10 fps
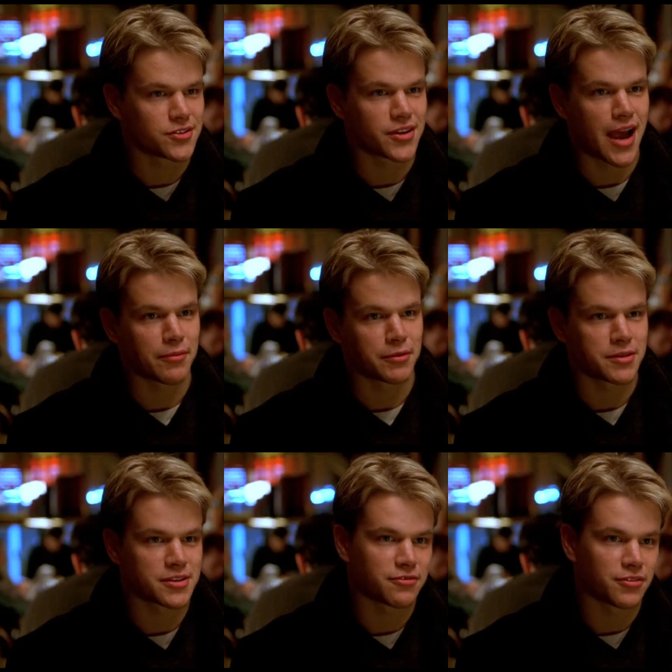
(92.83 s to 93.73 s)
Kaplan
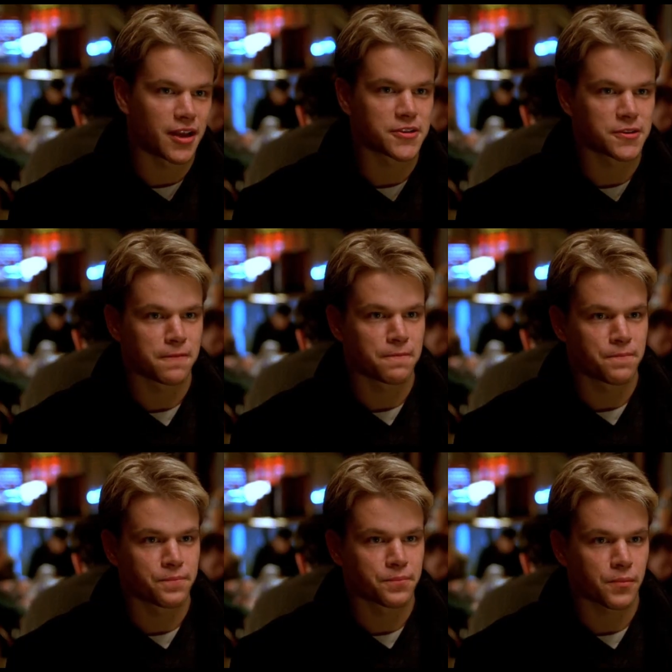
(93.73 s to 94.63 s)
missed the flush.
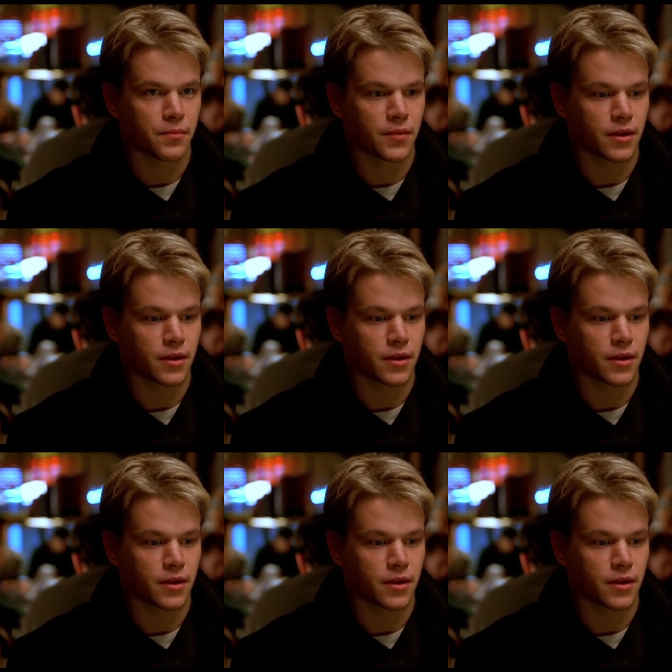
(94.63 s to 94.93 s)
Yeah.